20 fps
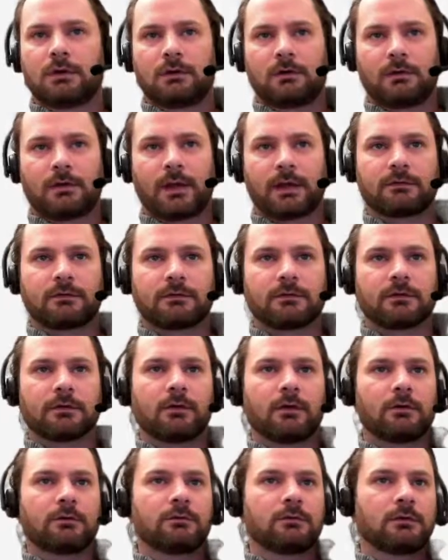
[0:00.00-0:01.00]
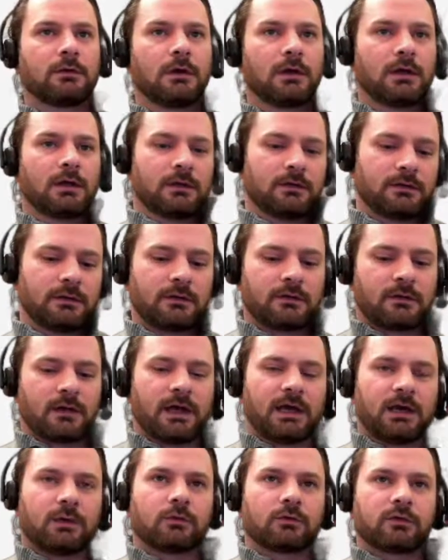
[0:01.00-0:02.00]
That's 0. This
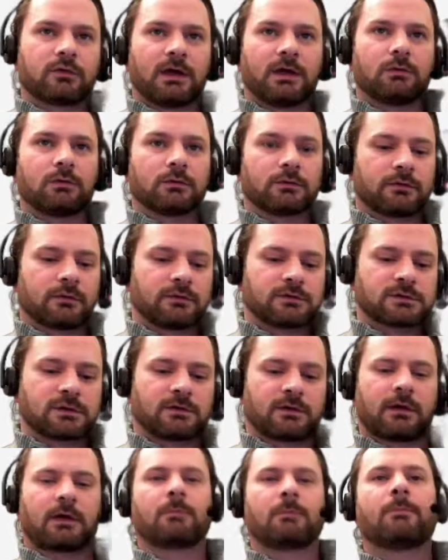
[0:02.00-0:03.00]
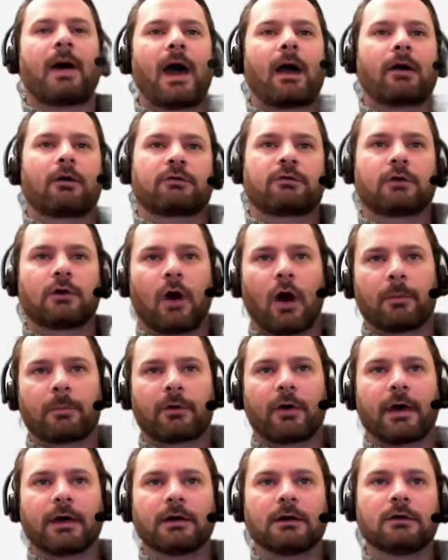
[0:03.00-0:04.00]
equals equals is just a comparison
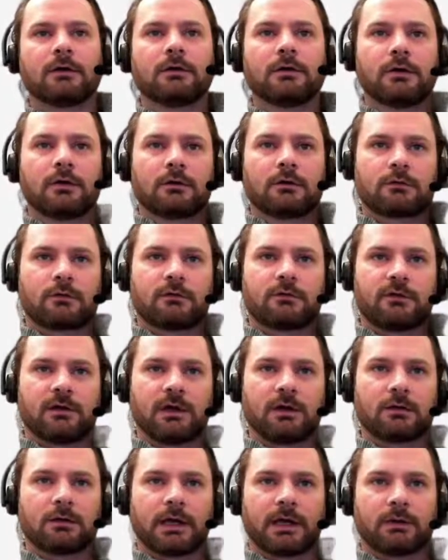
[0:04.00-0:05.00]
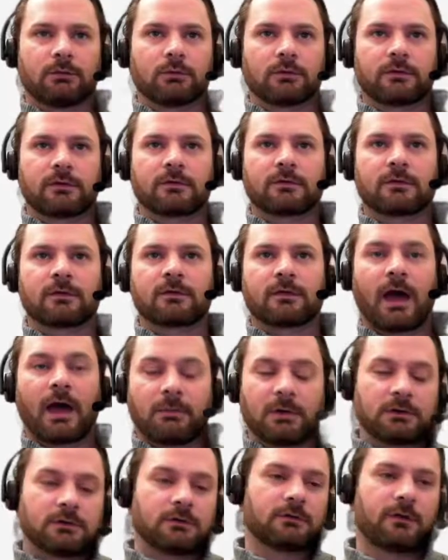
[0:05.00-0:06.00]
operator. So single equals is
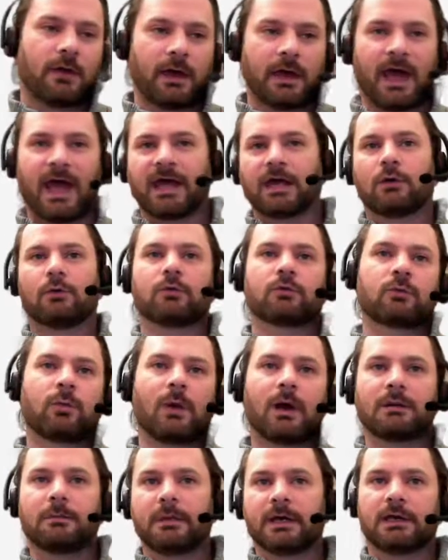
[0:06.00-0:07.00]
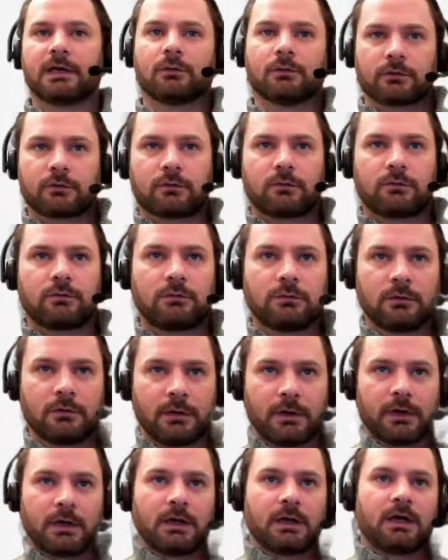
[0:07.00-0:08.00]
assignment. You say A equals 1, B equals 2.
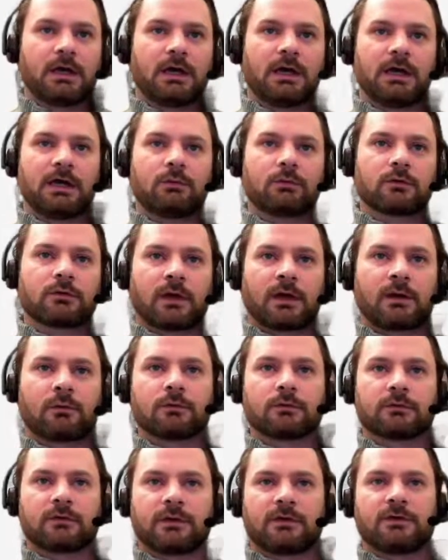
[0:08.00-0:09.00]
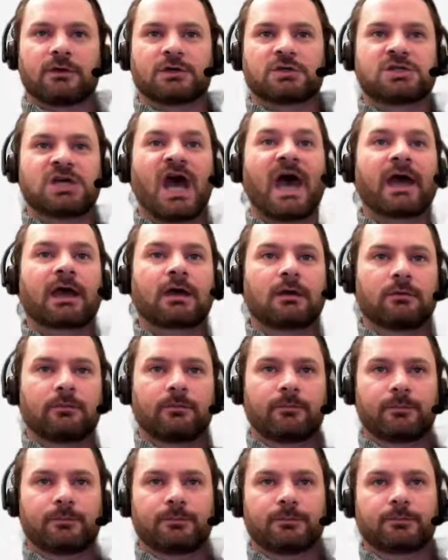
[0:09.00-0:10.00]
Equals equals is a check.
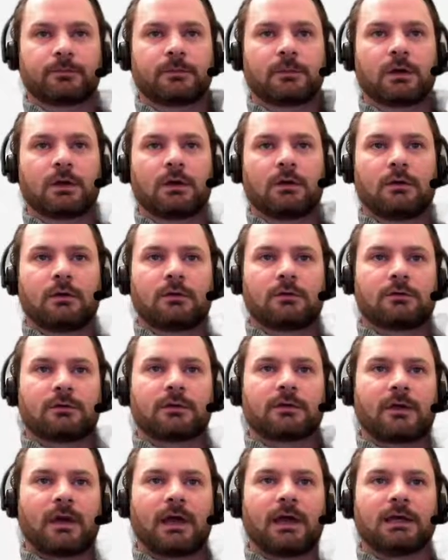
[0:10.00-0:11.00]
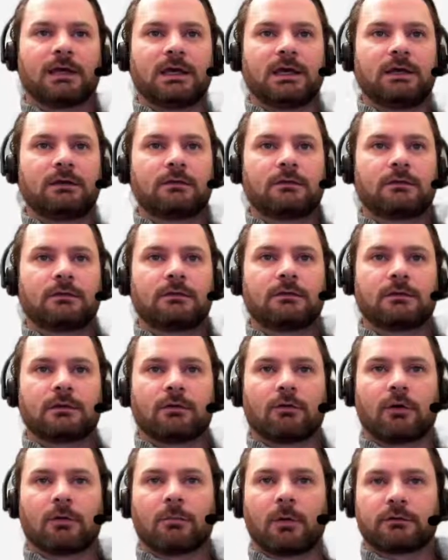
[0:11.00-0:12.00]
So we're saying is
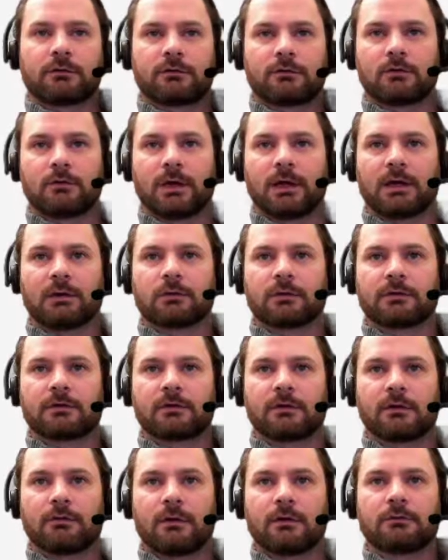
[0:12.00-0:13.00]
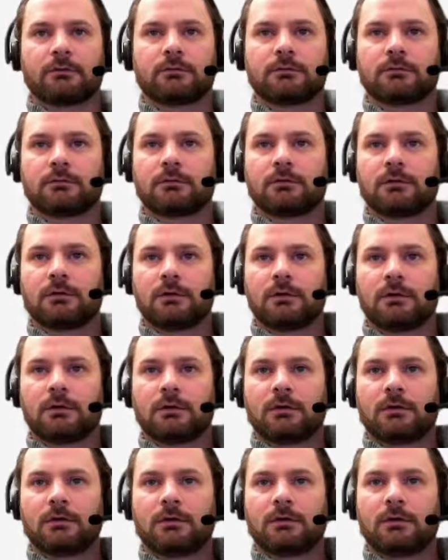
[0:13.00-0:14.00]
0 mod 2 equal to 0?
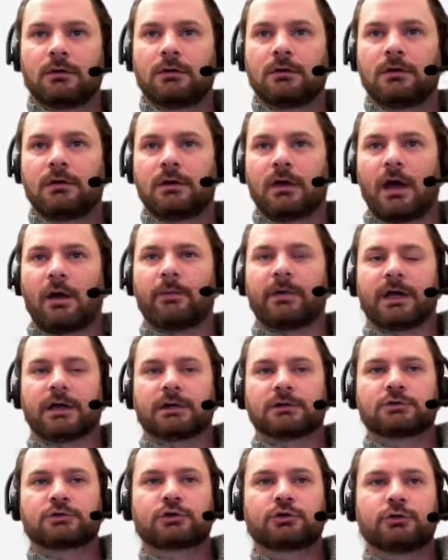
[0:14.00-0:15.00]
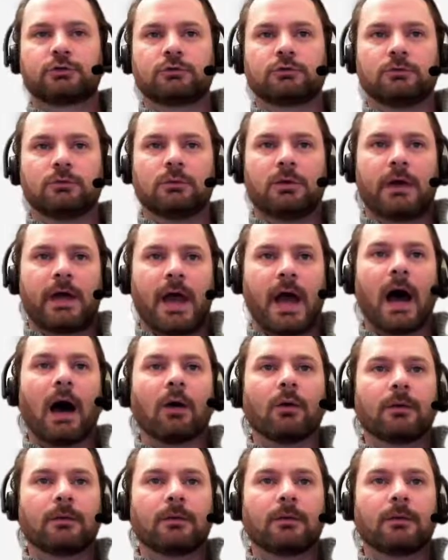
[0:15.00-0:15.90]
And we get a true out.